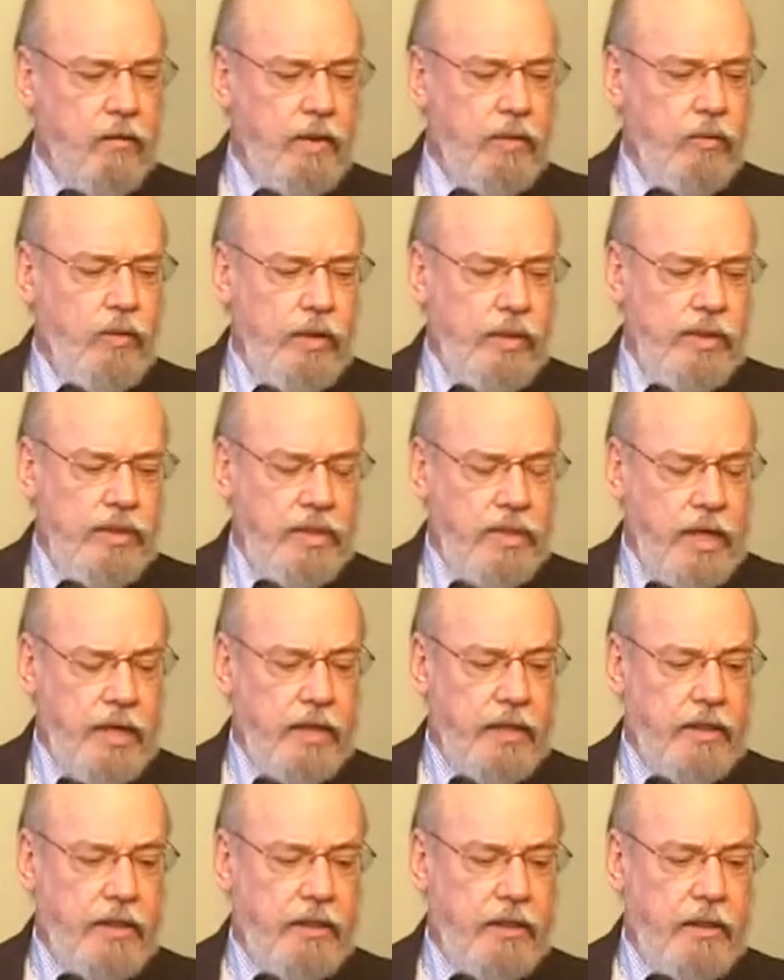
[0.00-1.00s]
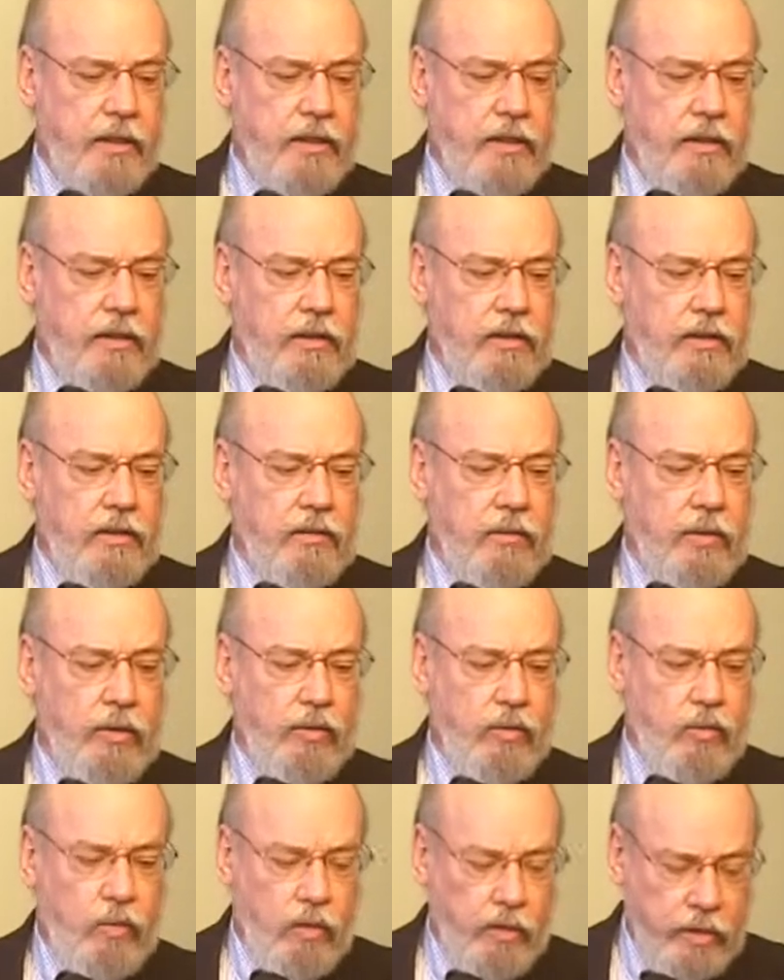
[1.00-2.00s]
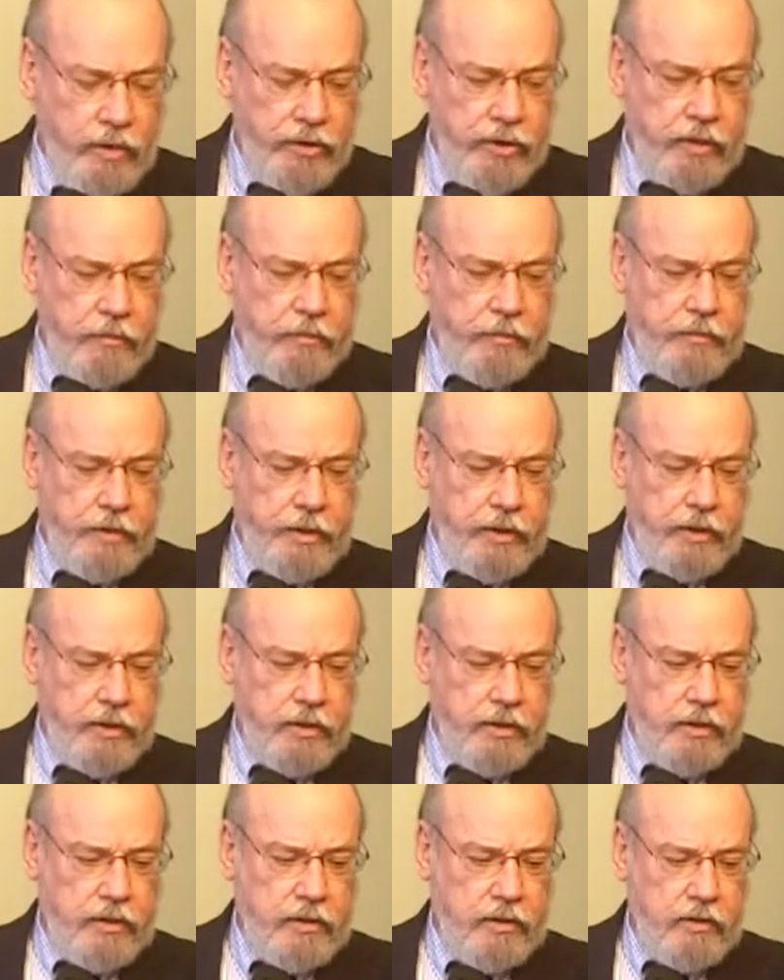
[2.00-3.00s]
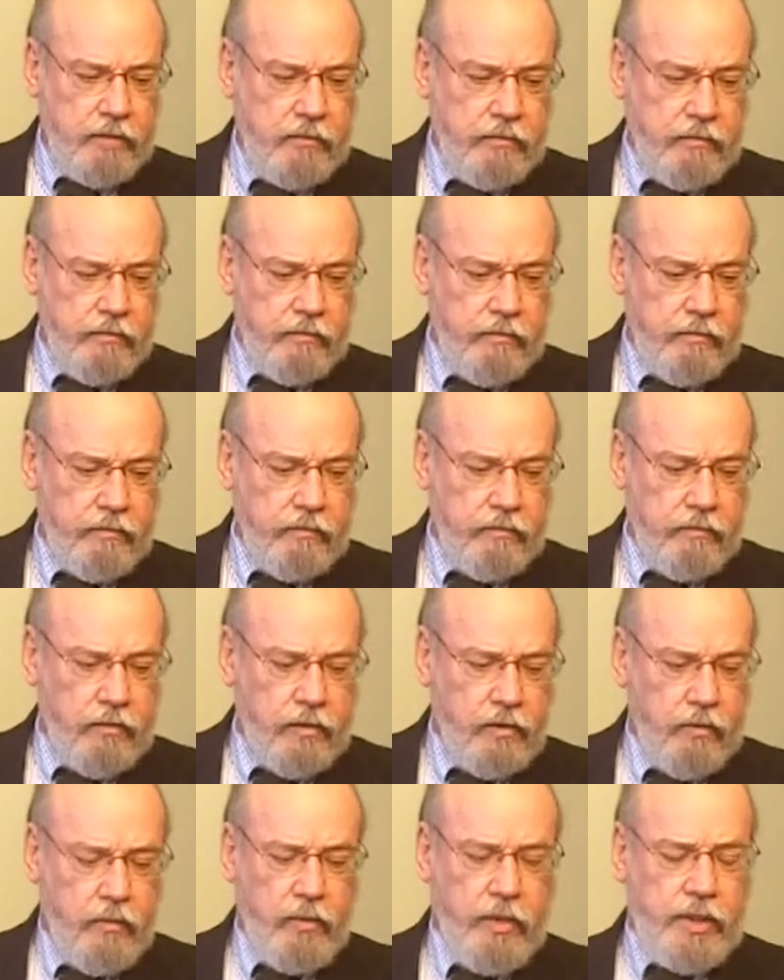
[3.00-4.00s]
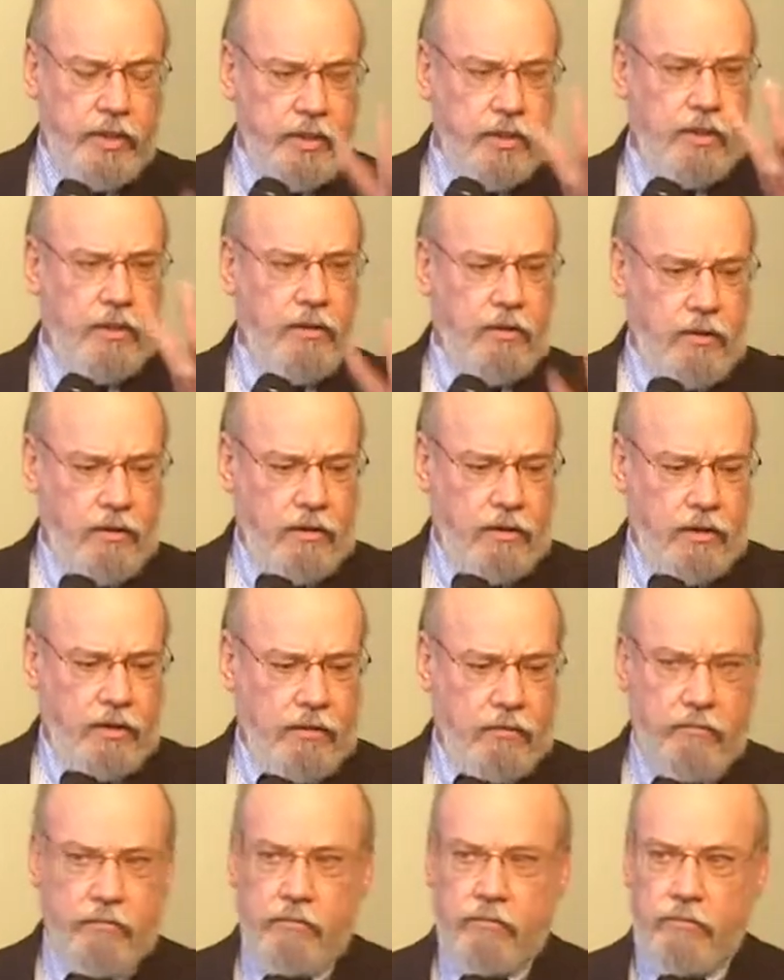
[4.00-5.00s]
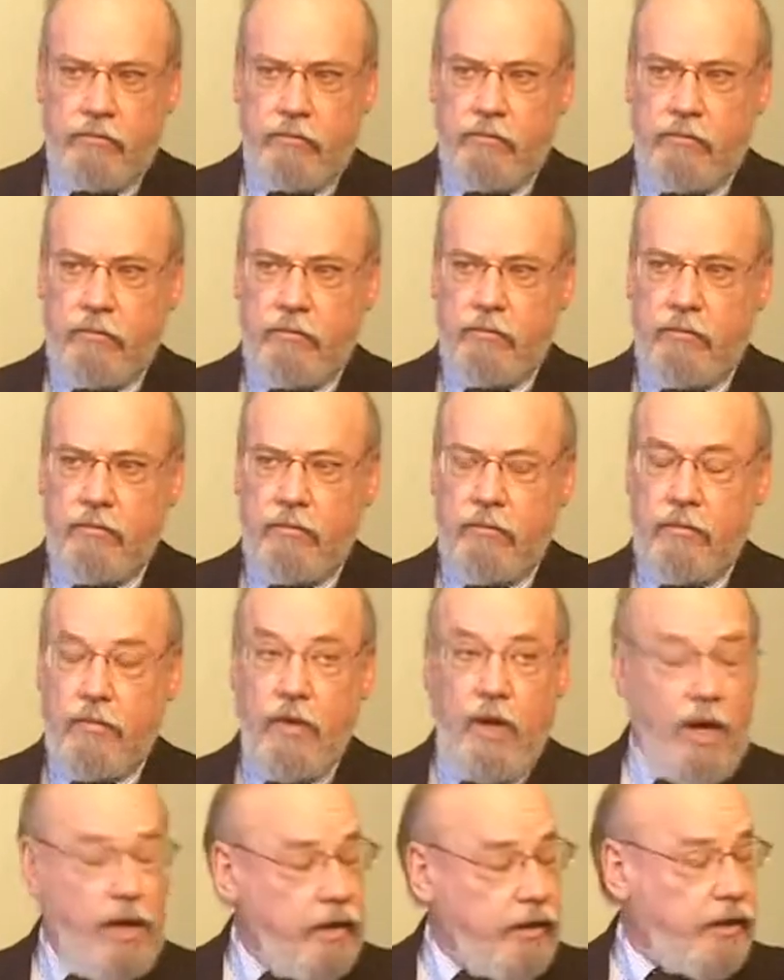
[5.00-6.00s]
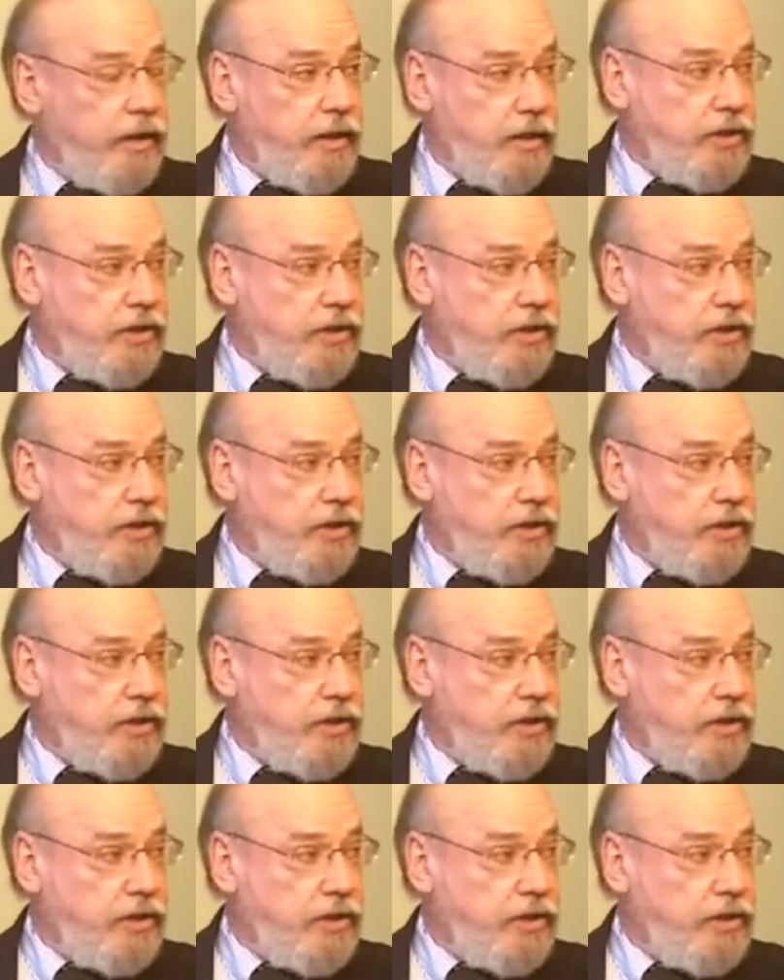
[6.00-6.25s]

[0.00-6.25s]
when we say we worship Jesus, the risen Lord, on